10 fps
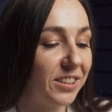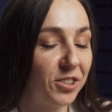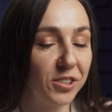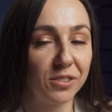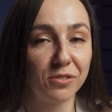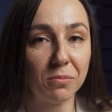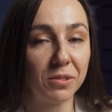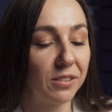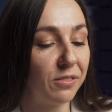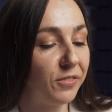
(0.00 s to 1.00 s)
Just from
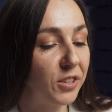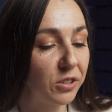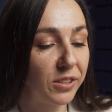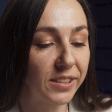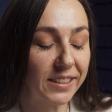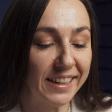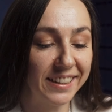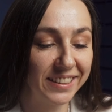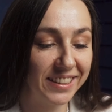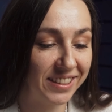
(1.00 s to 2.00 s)
the visual
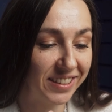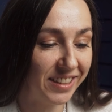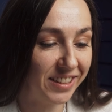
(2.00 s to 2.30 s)
style, it's